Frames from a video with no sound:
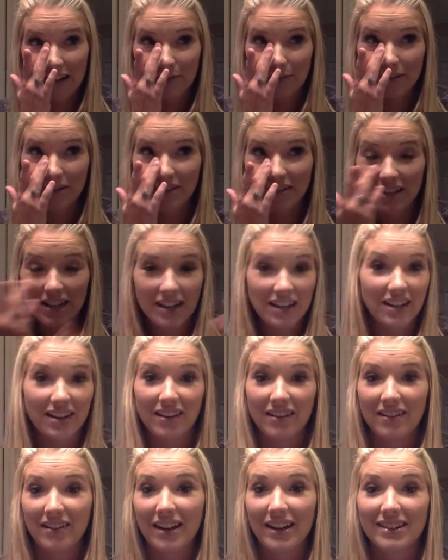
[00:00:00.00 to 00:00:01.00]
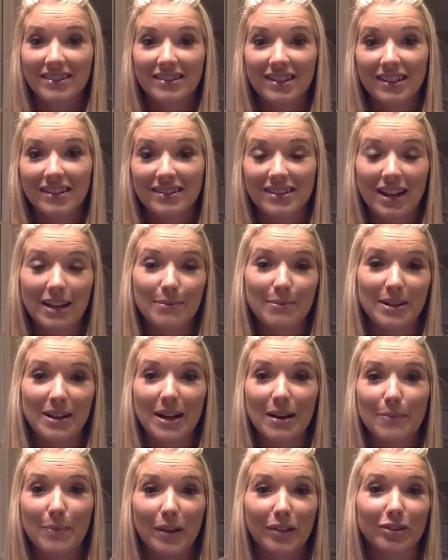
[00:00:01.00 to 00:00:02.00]
I was in. I said, sign me
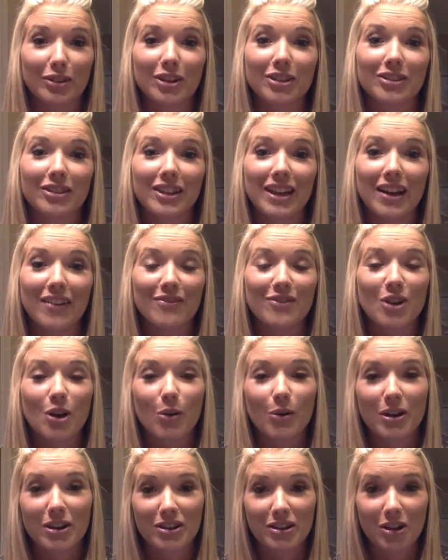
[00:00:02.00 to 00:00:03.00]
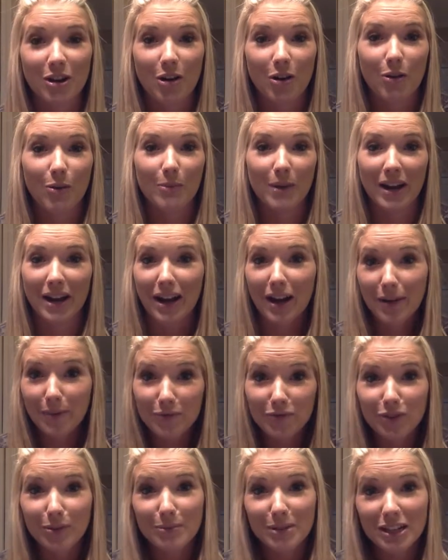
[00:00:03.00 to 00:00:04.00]
up. I literally have nowhere to go but
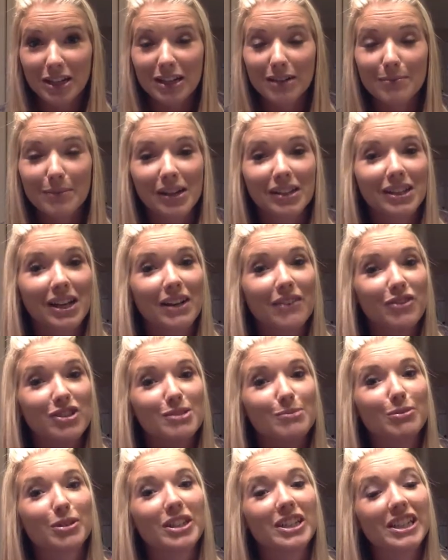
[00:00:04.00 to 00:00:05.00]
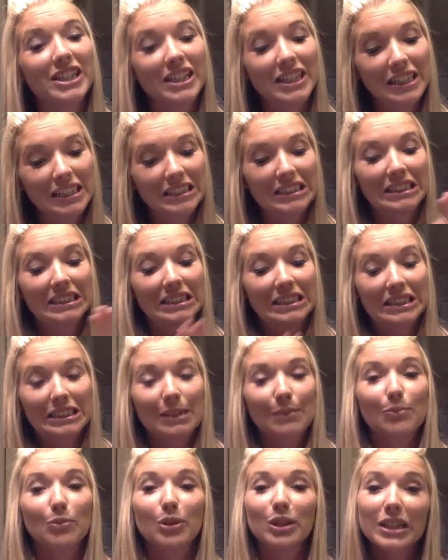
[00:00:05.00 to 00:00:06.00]
up from here. My life is pretty
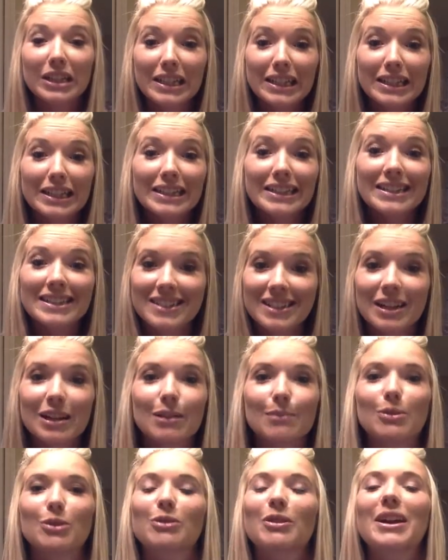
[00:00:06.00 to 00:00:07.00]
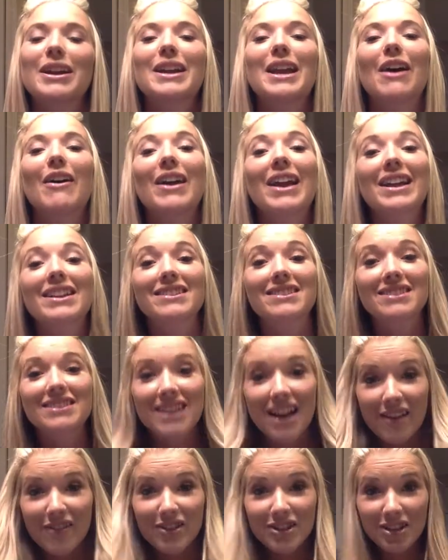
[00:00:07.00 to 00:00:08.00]
terrible right now. I had
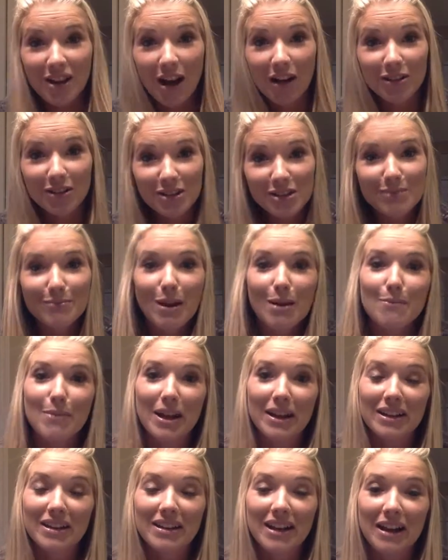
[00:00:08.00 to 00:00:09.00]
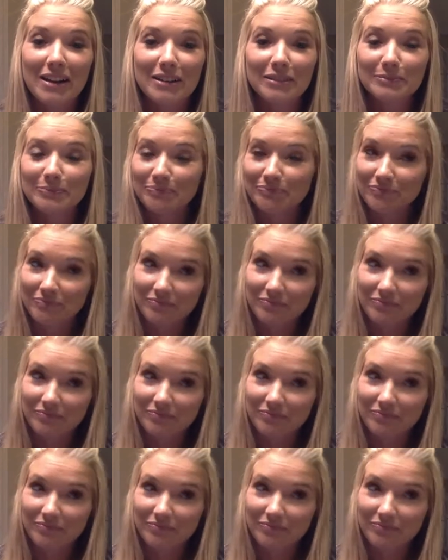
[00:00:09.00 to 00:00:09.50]
$7 in my bank account.